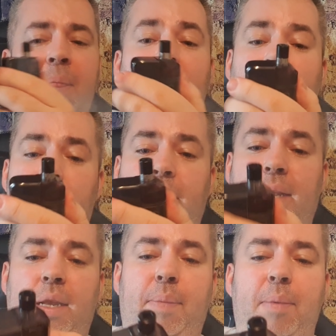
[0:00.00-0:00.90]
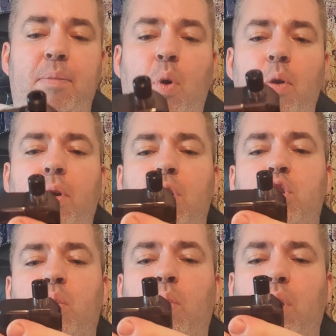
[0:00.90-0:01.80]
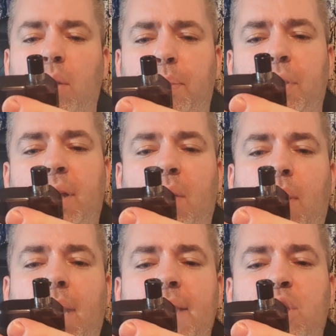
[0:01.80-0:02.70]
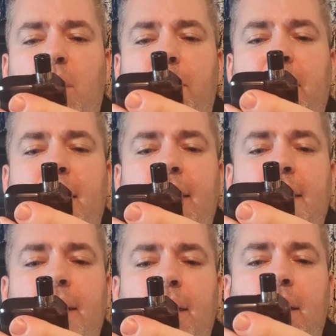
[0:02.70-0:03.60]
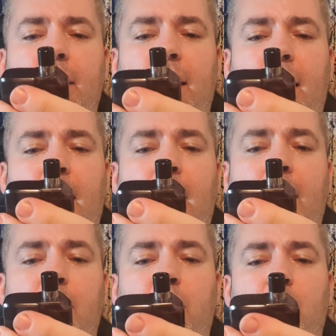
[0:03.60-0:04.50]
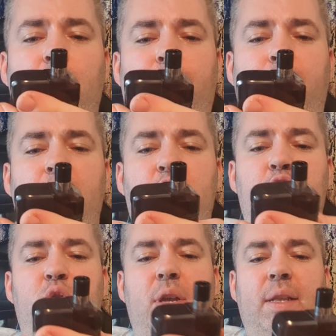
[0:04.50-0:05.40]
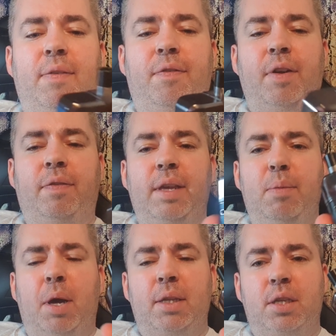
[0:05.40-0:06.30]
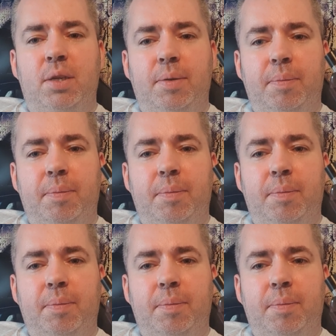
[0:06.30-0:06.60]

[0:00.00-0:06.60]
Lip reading: I'm getting a bit more there, so we're going to put that wattage up again. I'm going to go for a straight 50 watts.